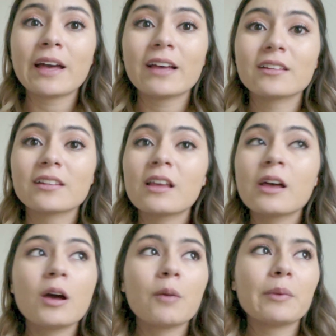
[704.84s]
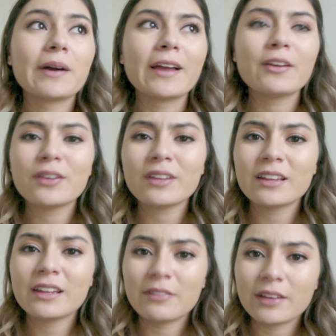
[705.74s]
But I couldn't leave it
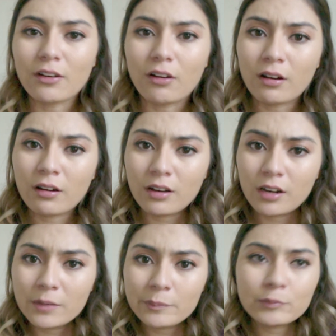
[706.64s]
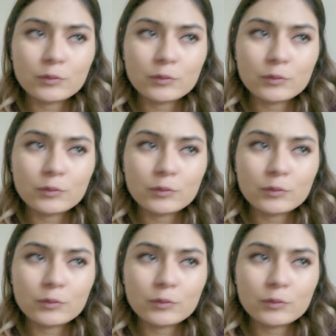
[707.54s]
all up to God.